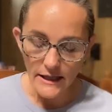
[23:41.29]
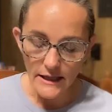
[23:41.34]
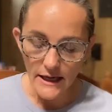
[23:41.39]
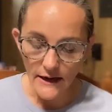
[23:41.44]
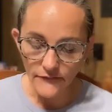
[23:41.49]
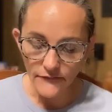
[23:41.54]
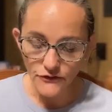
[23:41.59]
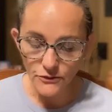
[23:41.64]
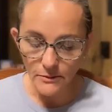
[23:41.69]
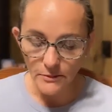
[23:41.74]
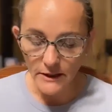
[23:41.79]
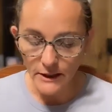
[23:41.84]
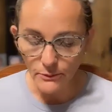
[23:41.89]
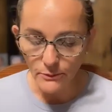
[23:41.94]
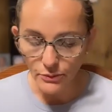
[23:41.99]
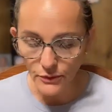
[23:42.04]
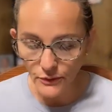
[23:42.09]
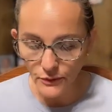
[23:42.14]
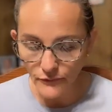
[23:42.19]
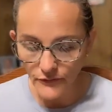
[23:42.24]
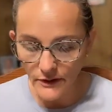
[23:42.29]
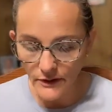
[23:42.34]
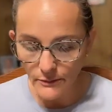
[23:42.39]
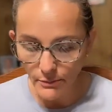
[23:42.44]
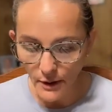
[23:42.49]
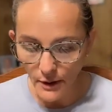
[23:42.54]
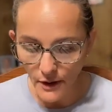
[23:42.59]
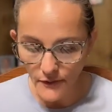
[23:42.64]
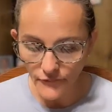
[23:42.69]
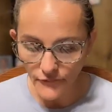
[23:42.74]
And after being
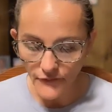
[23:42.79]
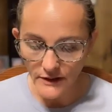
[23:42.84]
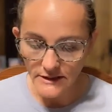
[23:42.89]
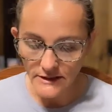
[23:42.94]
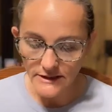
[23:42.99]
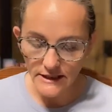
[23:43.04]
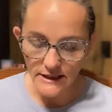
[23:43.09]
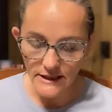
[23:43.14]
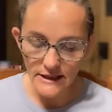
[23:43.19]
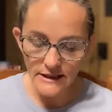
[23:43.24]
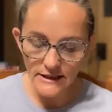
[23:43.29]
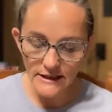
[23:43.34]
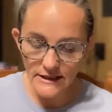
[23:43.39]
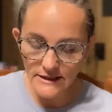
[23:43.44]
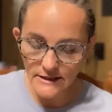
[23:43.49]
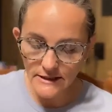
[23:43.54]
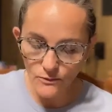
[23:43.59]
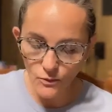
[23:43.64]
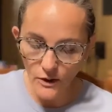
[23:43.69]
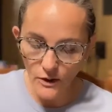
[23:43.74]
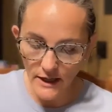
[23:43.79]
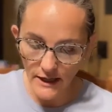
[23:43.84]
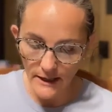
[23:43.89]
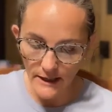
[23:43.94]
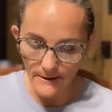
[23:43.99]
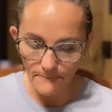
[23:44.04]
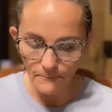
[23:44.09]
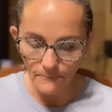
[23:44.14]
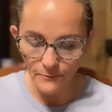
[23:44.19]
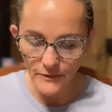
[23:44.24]
proven perfect in this
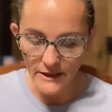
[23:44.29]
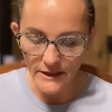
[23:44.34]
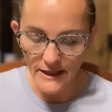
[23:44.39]
way,